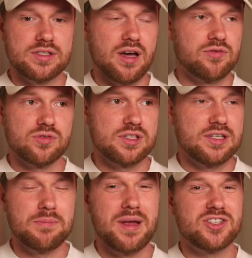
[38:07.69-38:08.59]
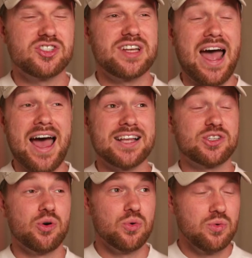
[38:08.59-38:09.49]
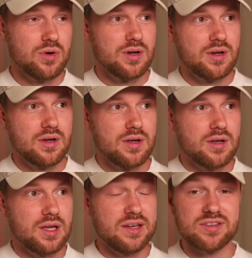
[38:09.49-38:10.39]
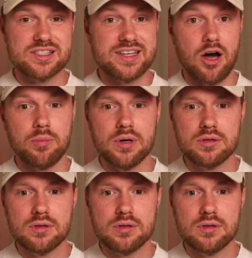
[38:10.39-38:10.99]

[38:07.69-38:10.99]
I've not seen him mentioned at all, even at Sauber.